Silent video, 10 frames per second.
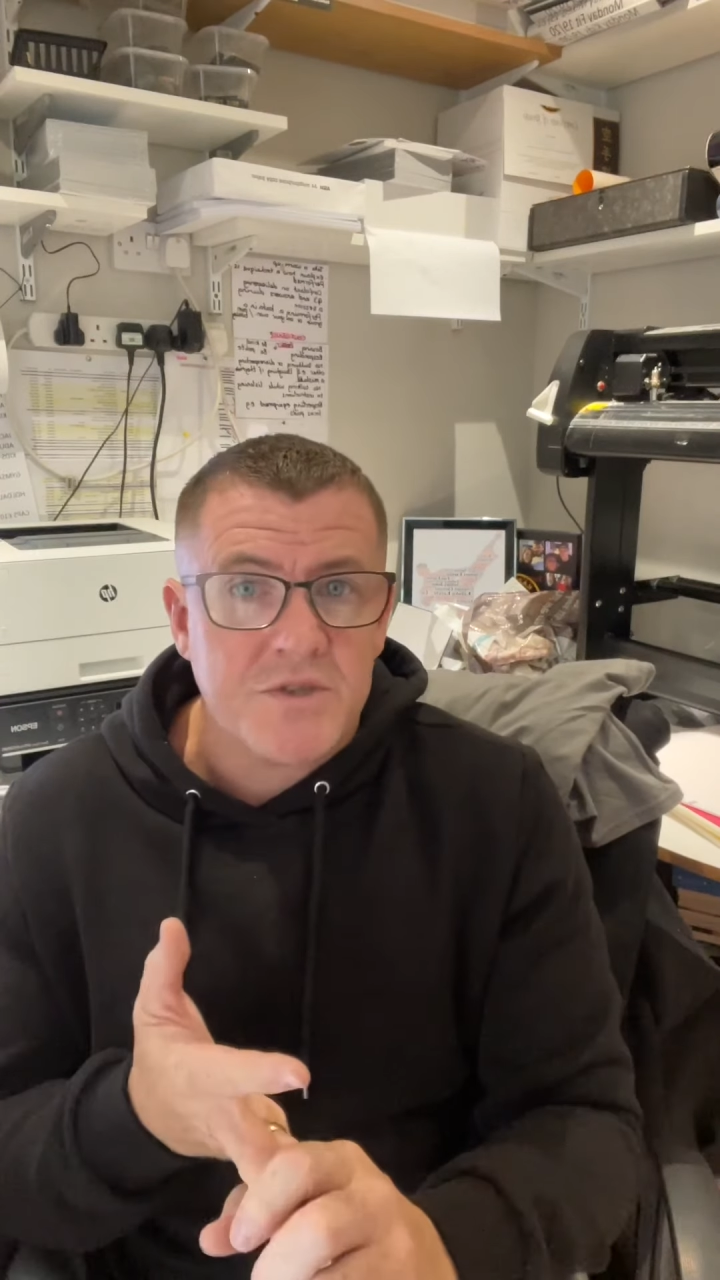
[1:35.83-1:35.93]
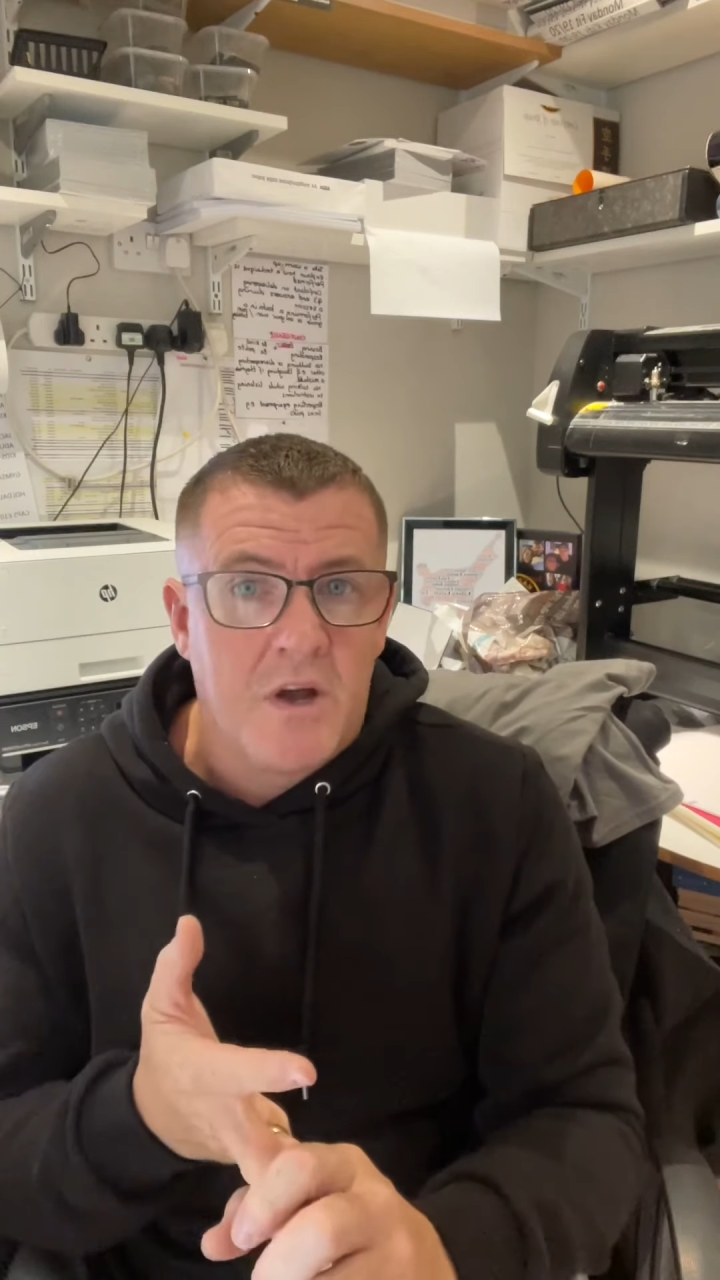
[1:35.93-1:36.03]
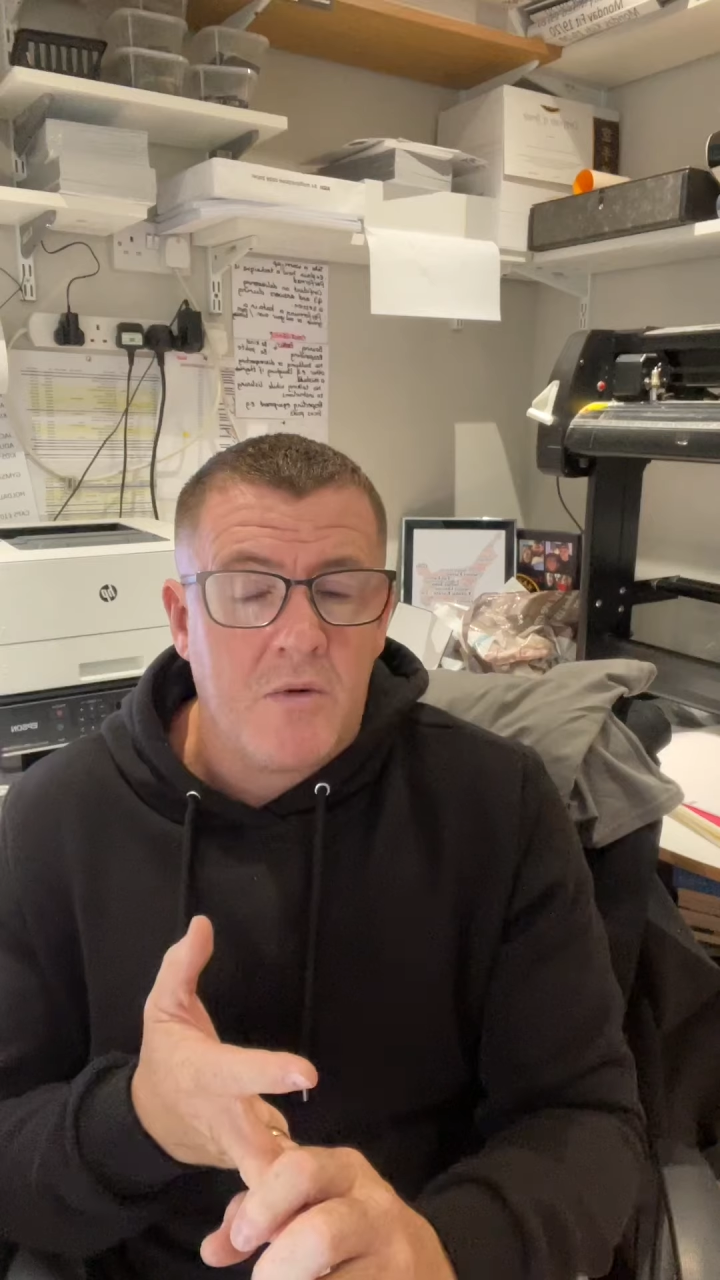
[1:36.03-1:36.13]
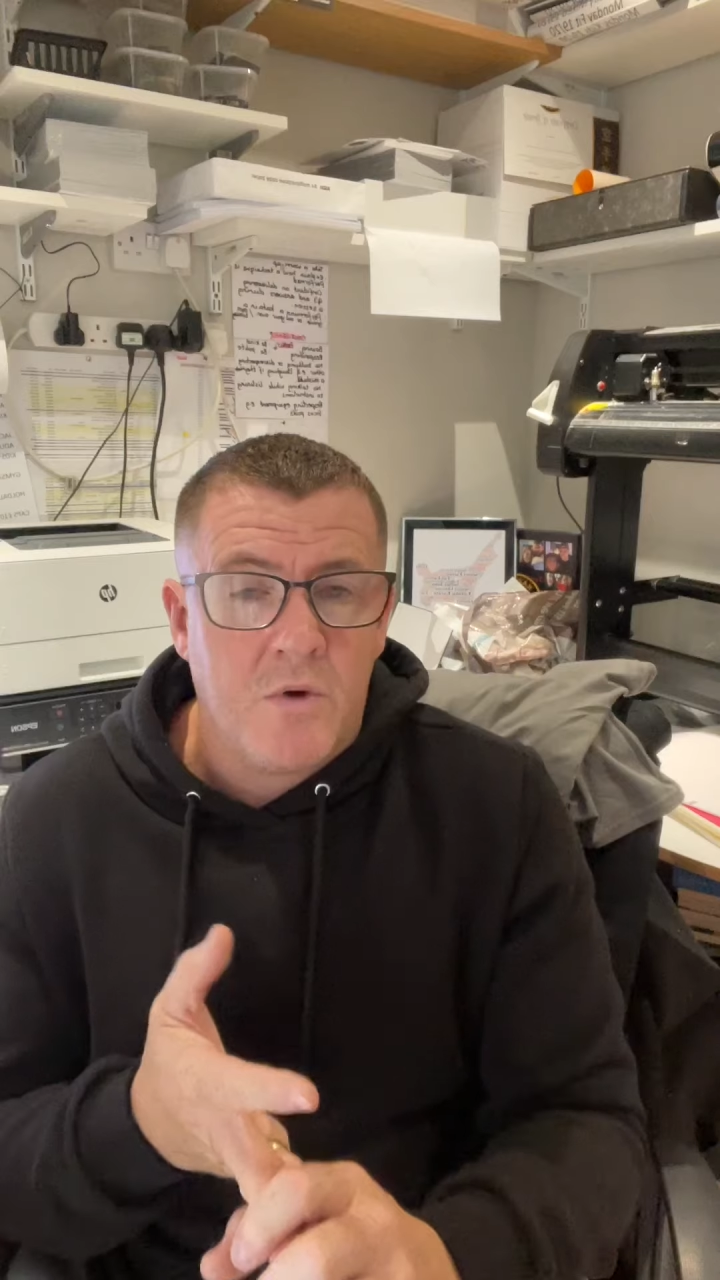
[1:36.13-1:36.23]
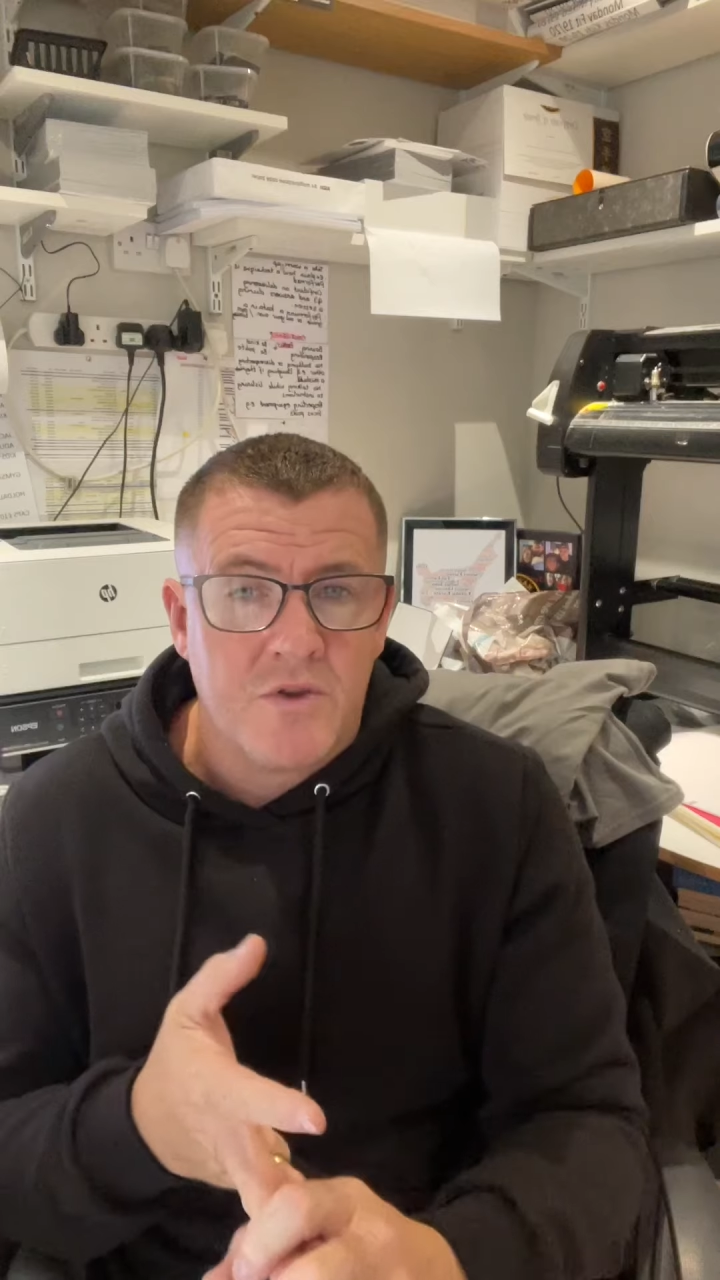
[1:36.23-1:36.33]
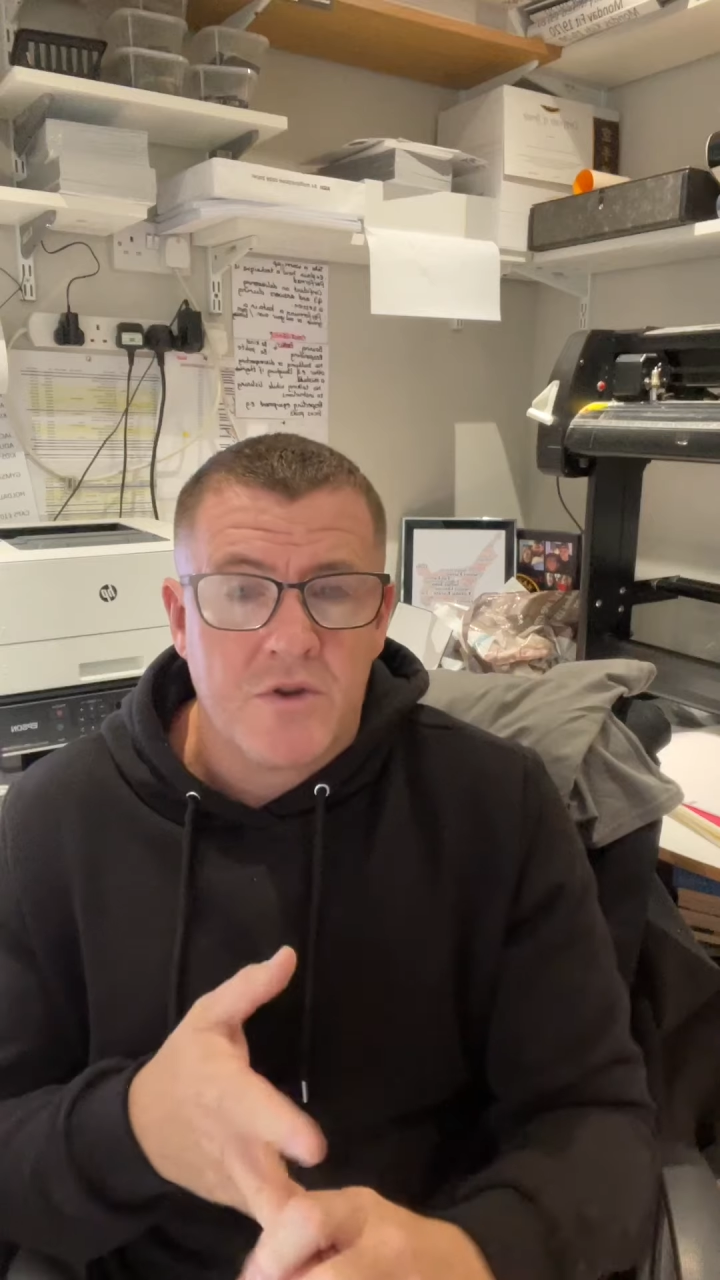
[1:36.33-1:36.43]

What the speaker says: what the